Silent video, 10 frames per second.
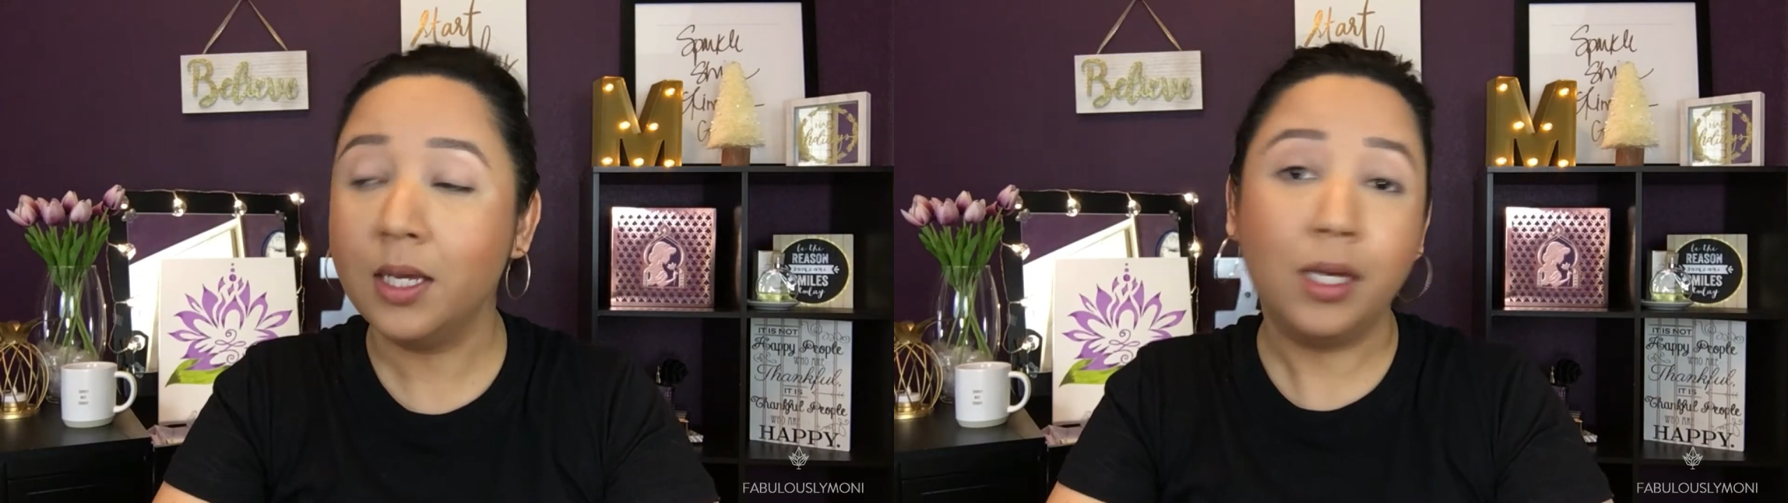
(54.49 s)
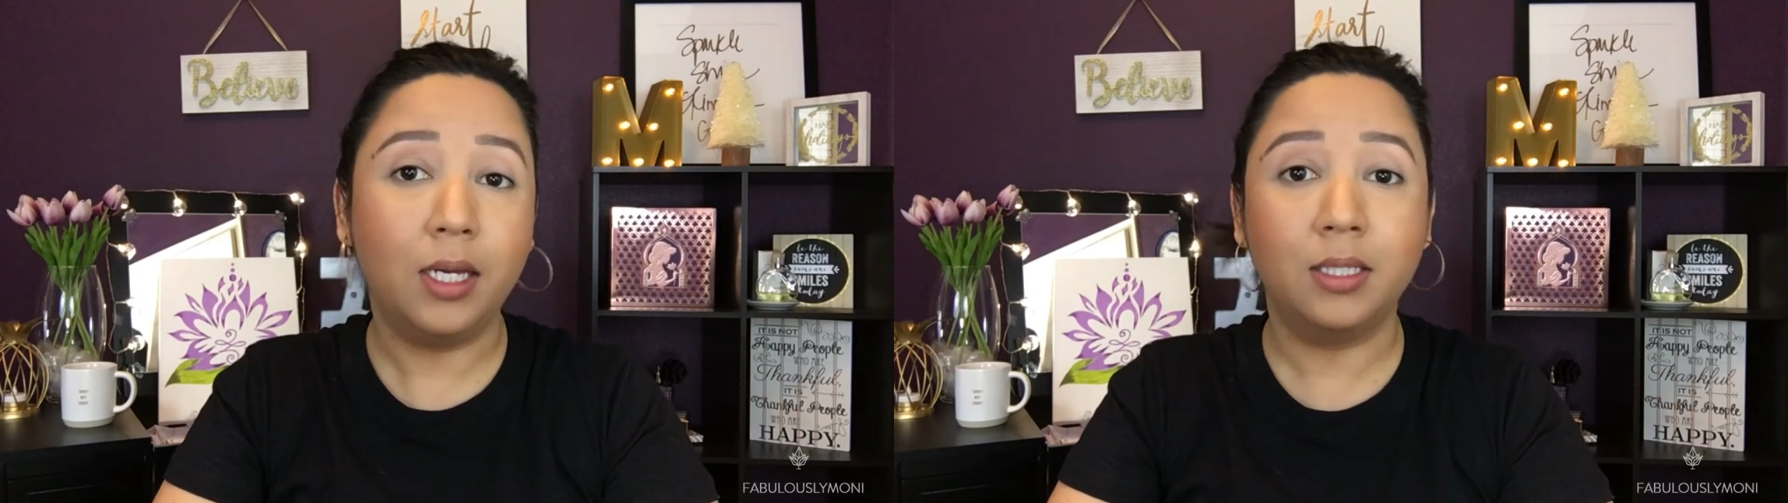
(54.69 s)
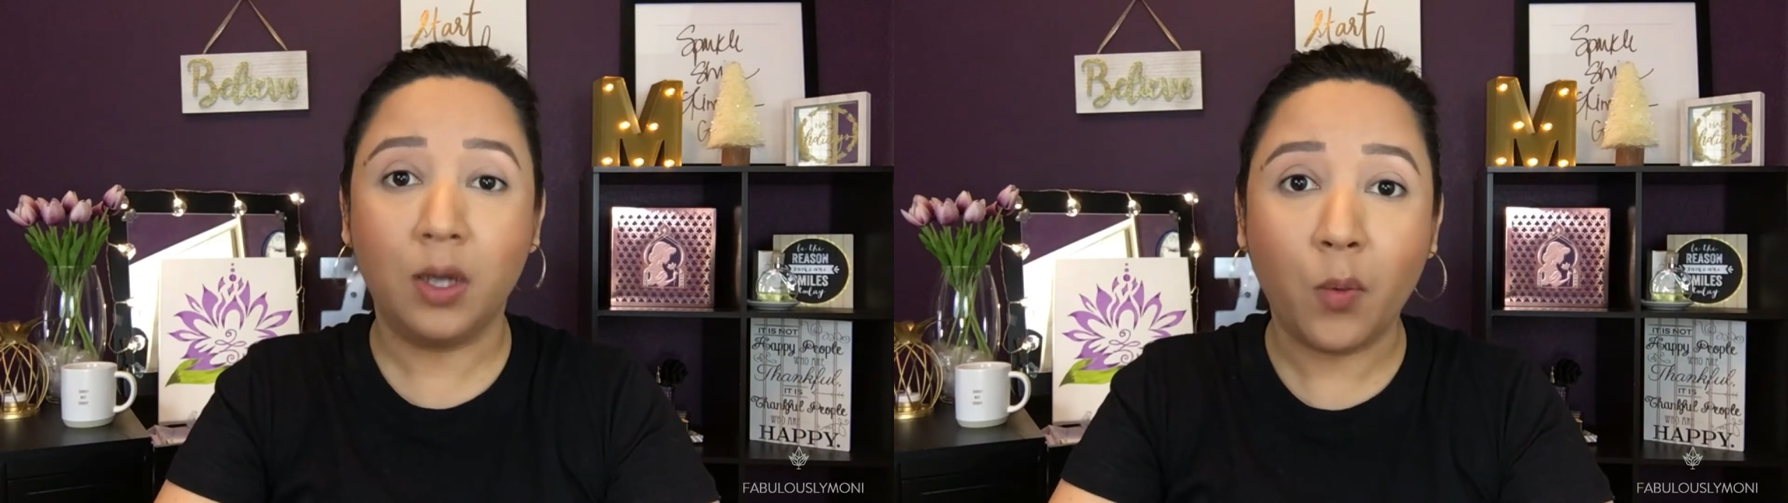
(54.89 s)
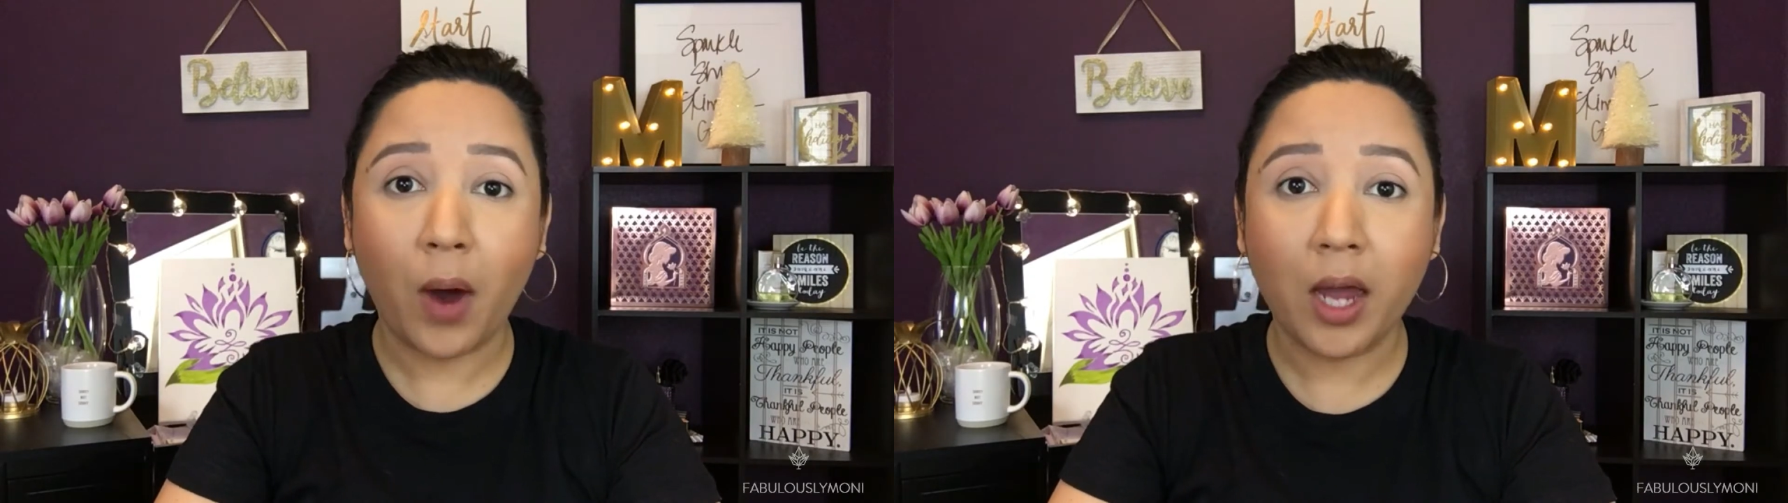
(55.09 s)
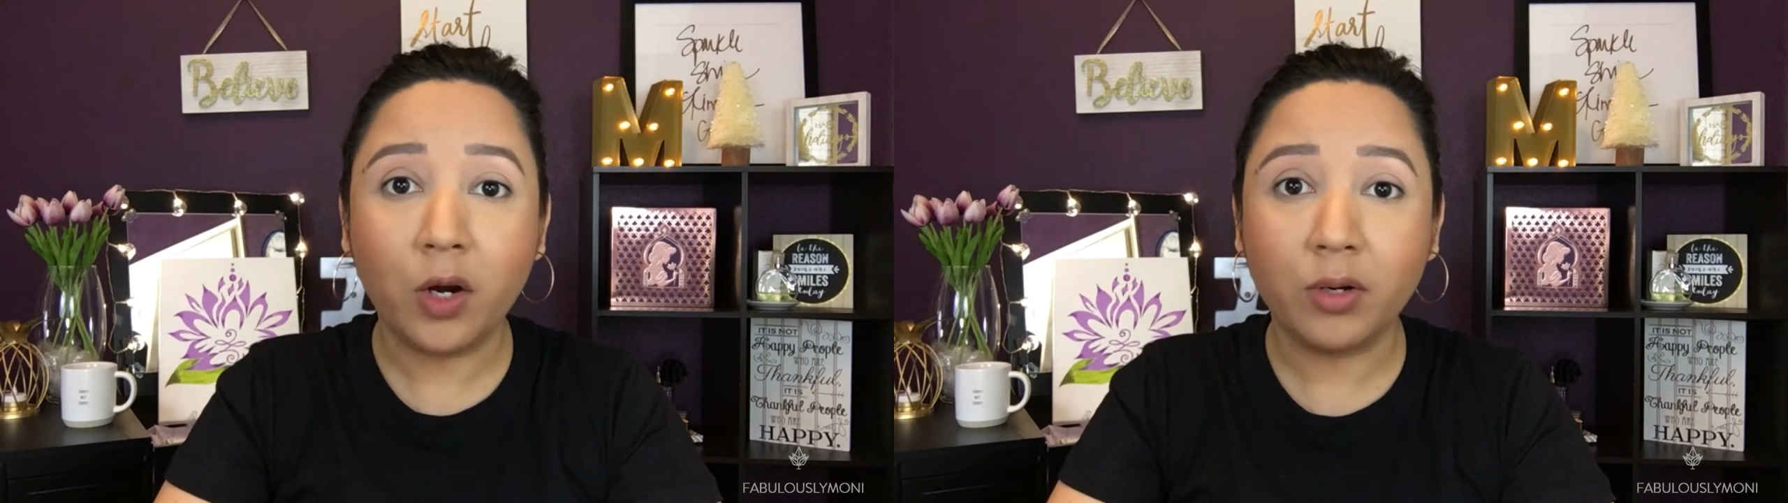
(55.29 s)
it's a
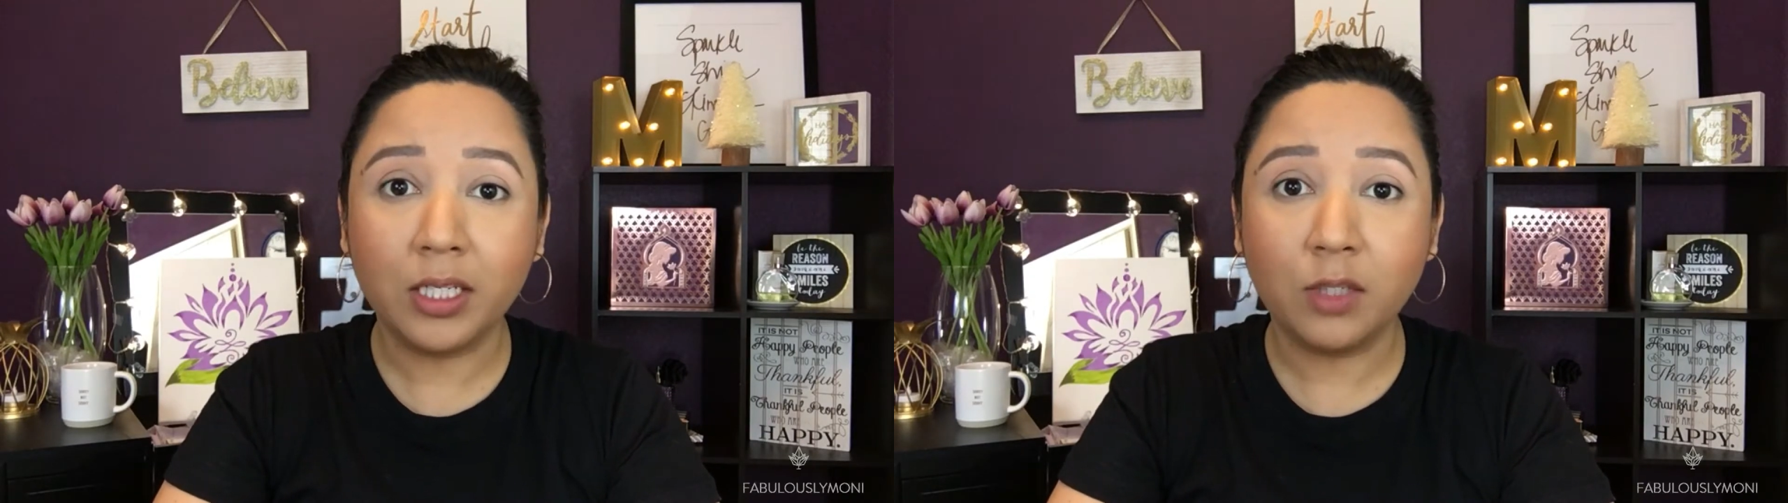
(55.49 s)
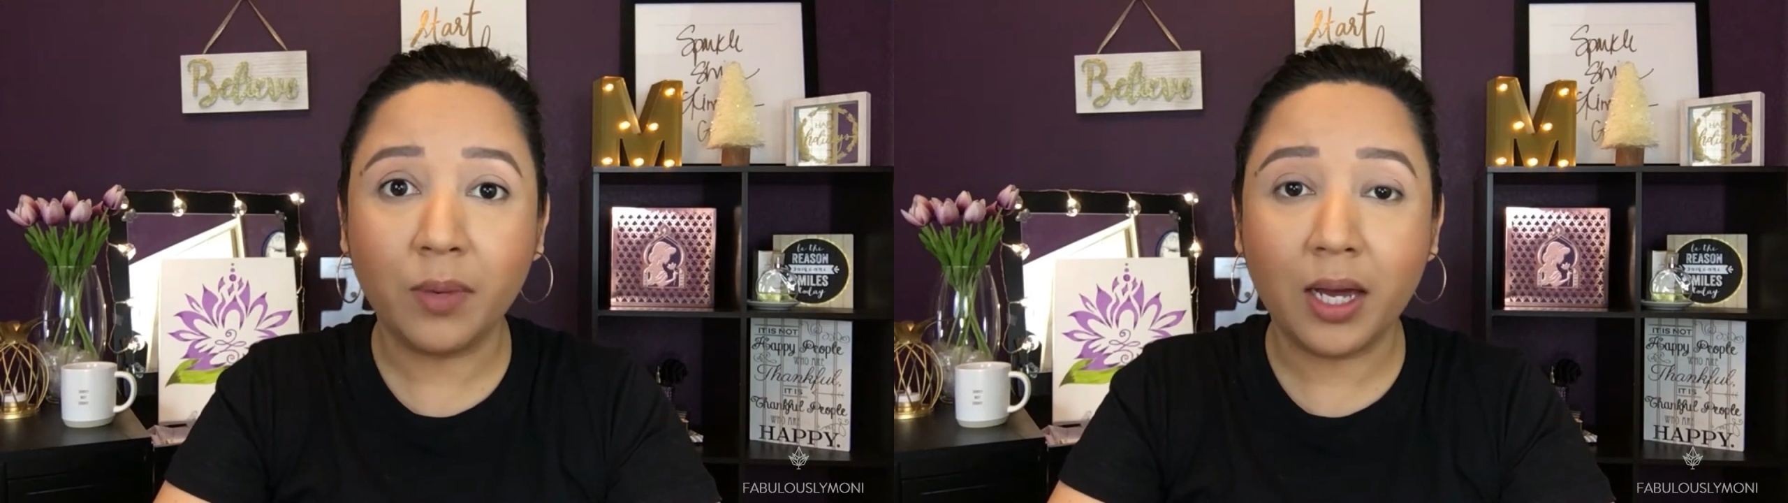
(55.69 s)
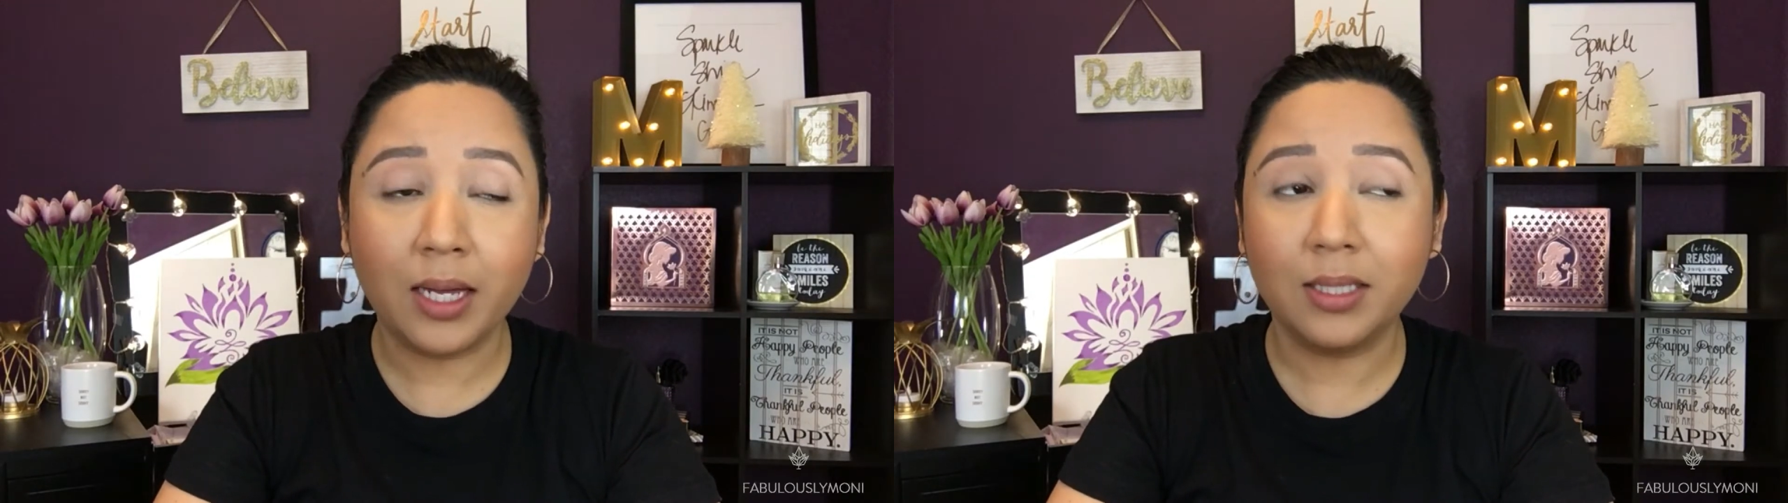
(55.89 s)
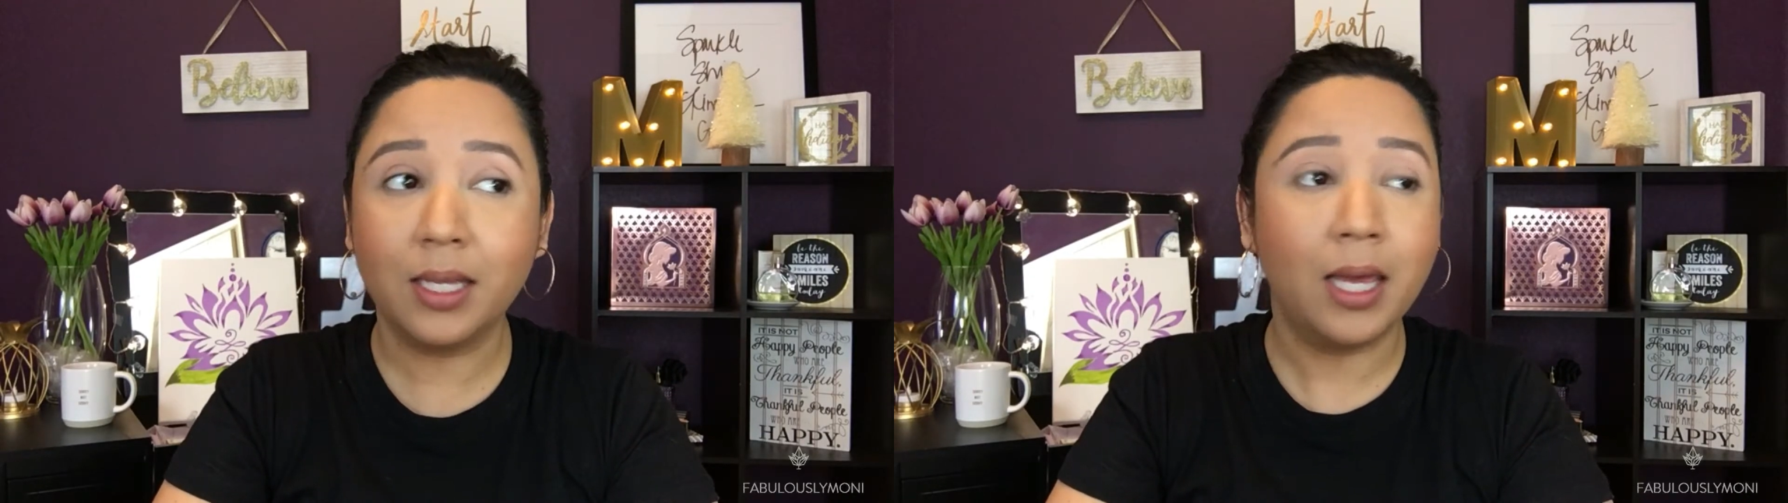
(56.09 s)
white Christmas.